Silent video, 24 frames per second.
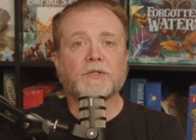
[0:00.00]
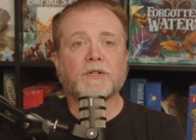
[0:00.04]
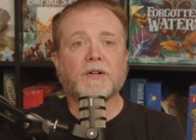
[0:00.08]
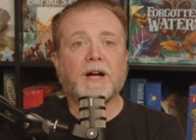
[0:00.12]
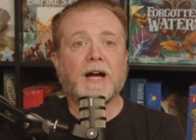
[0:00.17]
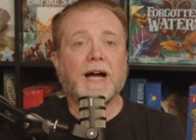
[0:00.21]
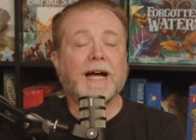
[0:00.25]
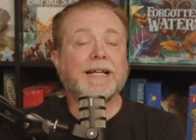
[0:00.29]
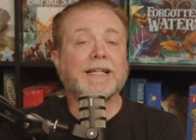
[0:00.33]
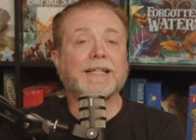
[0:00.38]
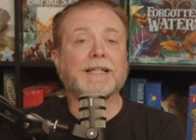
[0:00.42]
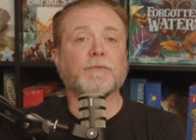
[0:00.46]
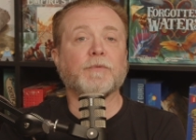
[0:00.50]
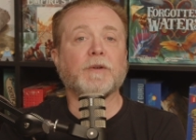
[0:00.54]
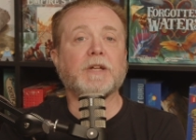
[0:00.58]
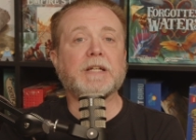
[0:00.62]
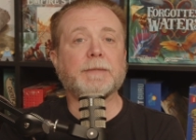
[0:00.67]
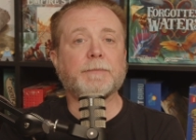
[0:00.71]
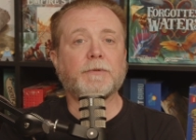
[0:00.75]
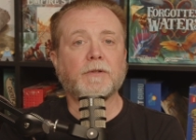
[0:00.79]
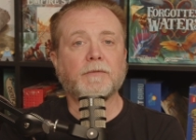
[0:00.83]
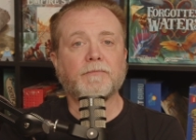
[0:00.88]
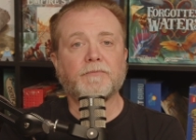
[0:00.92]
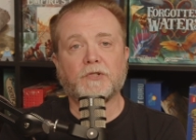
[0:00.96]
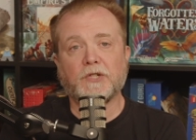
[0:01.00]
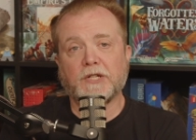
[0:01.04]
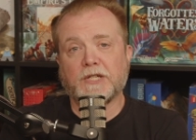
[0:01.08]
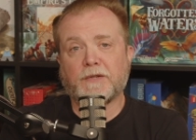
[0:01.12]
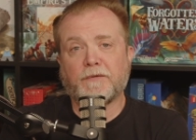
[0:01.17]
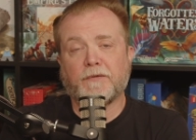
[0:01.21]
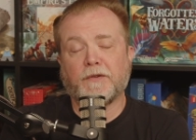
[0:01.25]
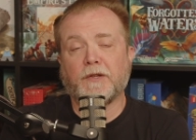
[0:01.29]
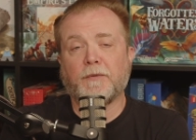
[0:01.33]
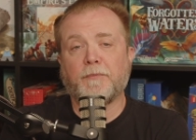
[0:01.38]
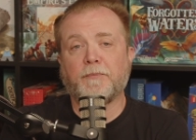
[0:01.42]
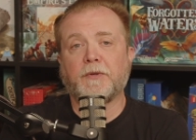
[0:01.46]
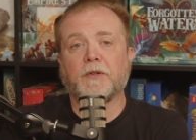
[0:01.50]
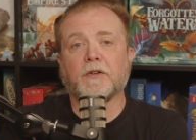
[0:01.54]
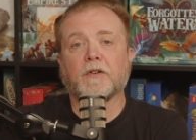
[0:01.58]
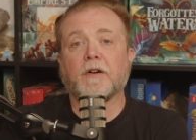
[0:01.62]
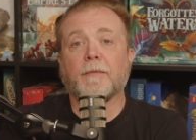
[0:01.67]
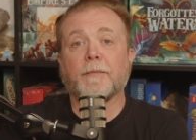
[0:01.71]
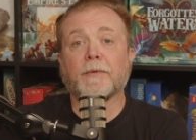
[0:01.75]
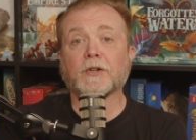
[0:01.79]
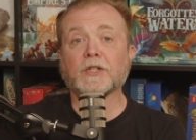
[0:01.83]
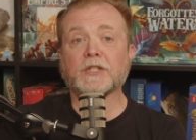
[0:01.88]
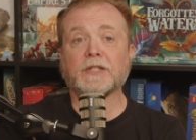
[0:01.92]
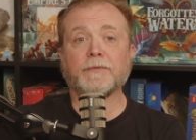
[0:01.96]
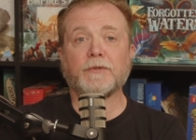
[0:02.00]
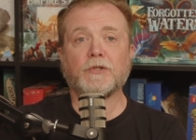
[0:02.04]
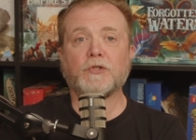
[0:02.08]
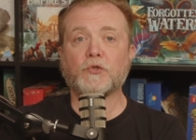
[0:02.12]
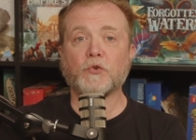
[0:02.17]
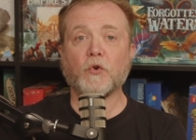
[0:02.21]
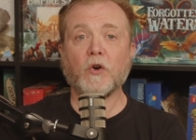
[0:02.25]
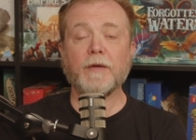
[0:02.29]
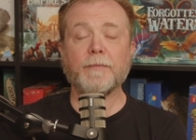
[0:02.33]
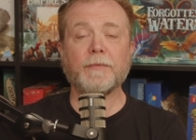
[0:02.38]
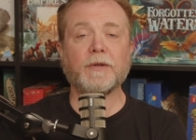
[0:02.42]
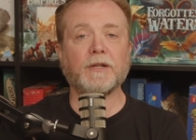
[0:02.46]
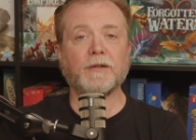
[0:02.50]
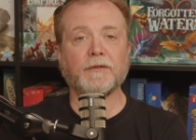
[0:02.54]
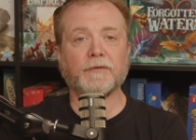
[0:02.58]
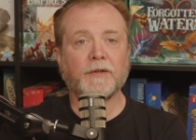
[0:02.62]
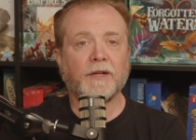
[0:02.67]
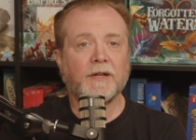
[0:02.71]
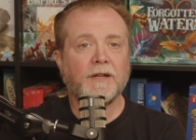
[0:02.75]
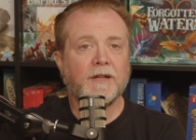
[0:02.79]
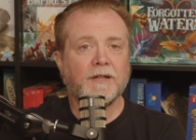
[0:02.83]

are highly readable just for the pure immersive enjoyment of